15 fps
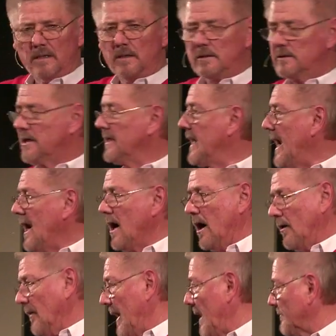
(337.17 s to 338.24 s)
Today, all
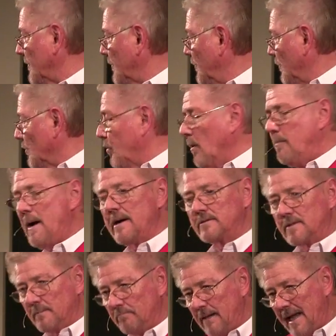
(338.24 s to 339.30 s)
we have to do is whoop out
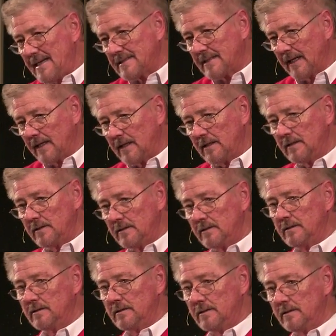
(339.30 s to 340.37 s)
some plastic.
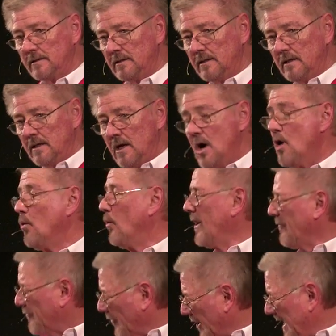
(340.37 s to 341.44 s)
We
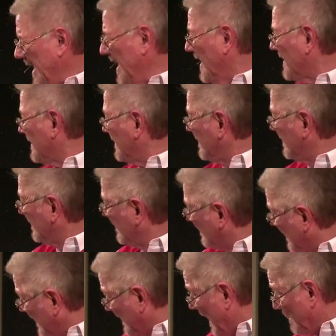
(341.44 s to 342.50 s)
forget
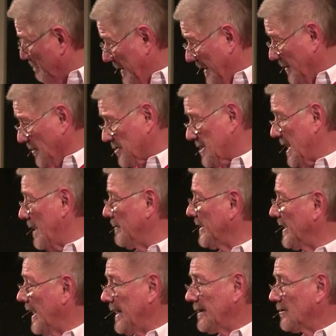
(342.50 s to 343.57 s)
that that bill's coming
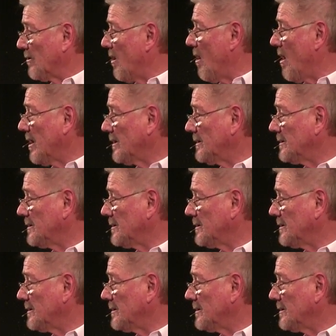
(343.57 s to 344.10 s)
later on.